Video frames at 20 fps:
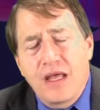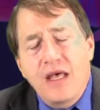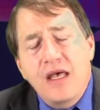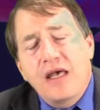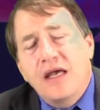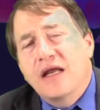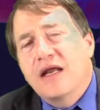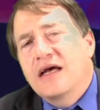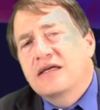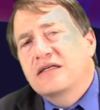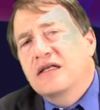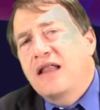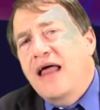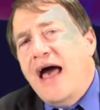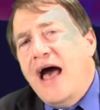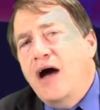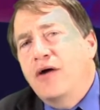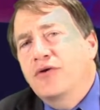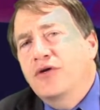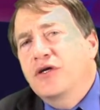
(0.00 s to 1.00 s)
It has
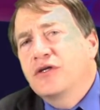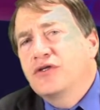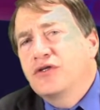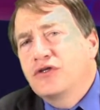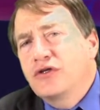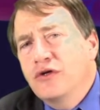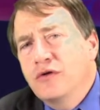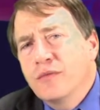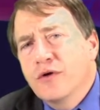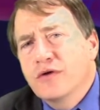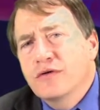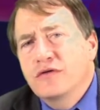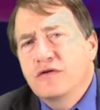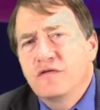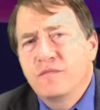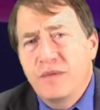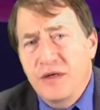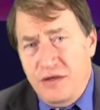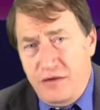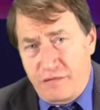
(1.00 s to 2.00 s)
allowed consumers
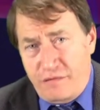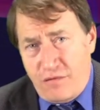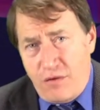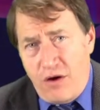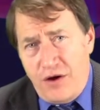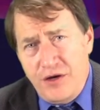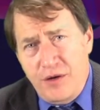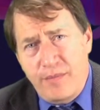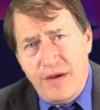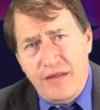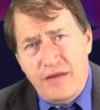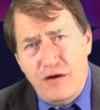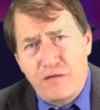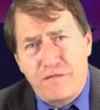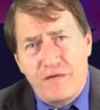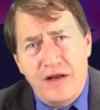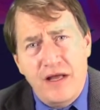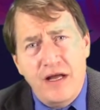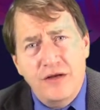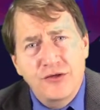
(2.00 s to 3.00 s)
who've been defrauded by their
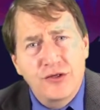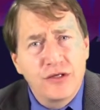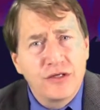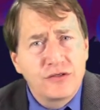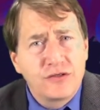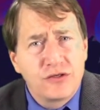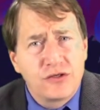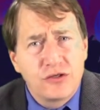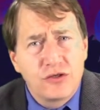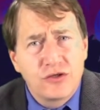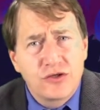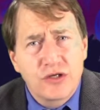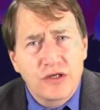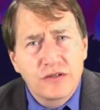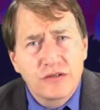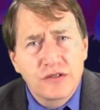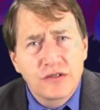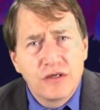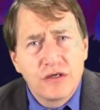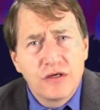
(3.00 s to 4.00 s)
financial
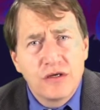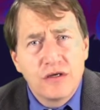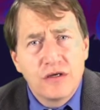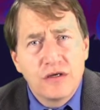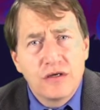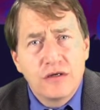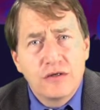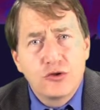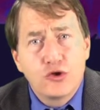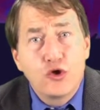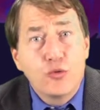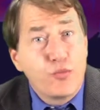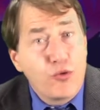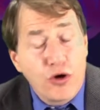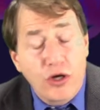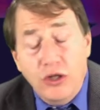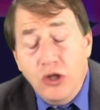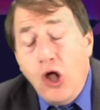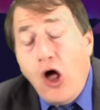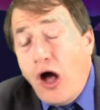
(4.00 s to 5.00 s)
institutions to
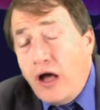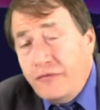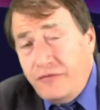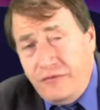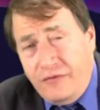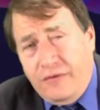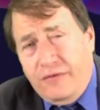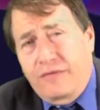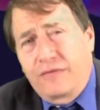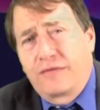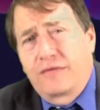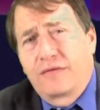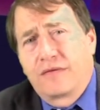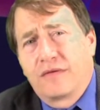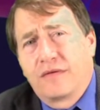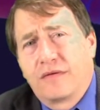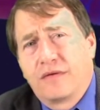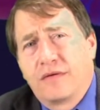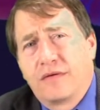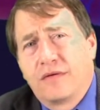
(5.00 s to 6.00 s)
bring lawsuits,
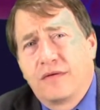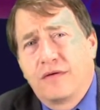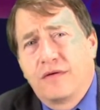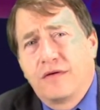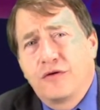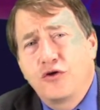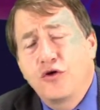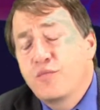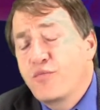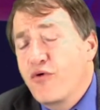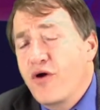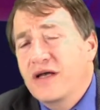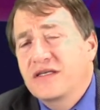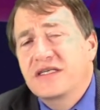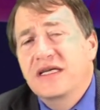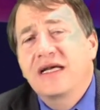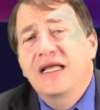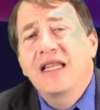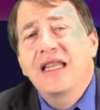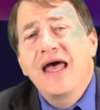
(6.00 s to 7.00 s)
to
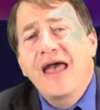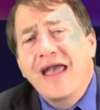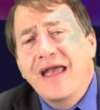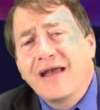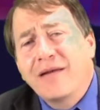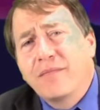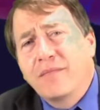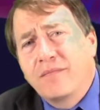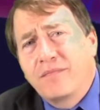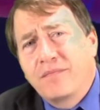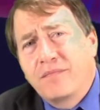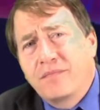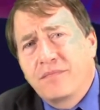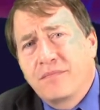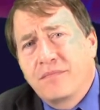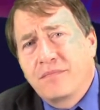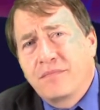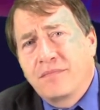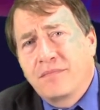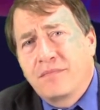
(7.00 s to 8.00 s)
press a claim
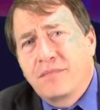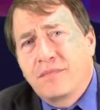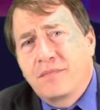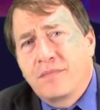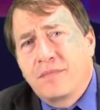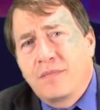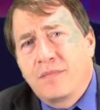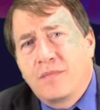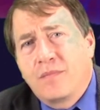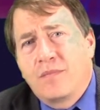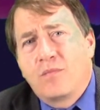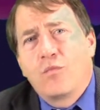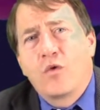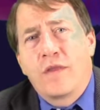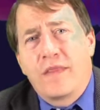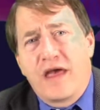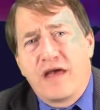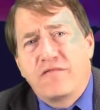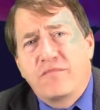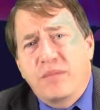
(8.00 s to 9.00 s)

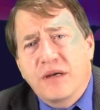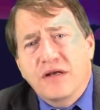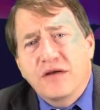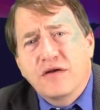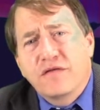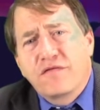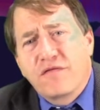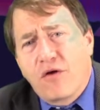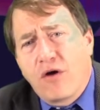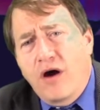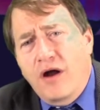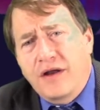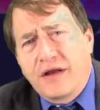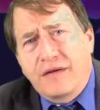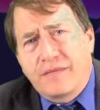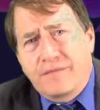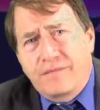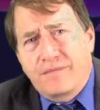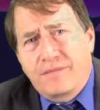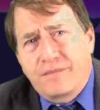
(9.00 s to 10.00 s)
when they've been
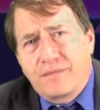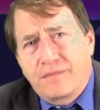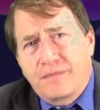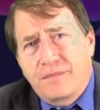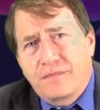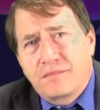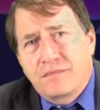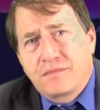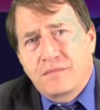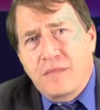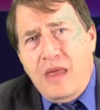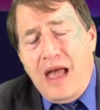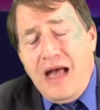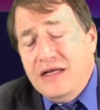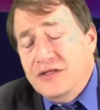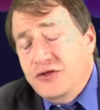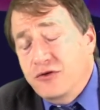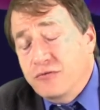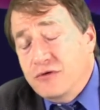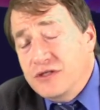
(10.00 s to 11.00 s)
defrauded.
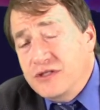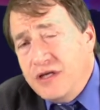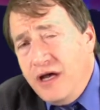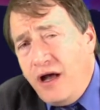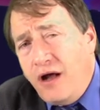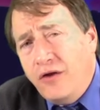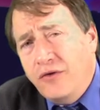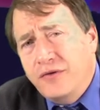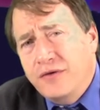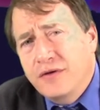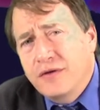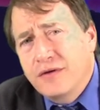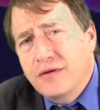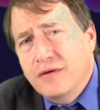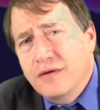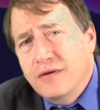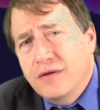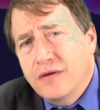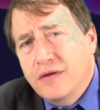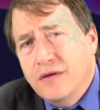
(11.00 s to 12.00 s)
As a result,
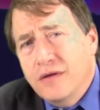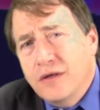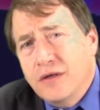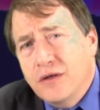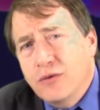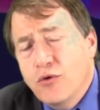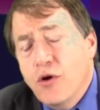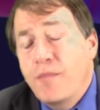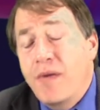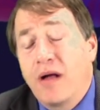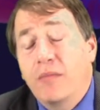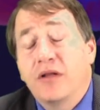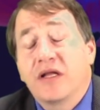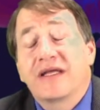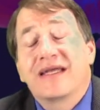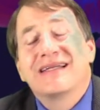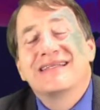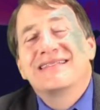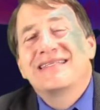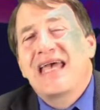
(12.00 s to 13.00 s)

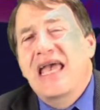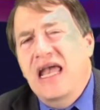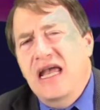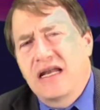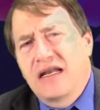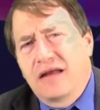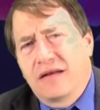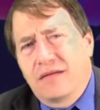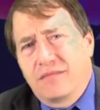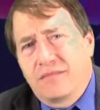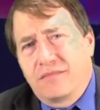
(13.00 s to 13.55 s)
Republicans hate it.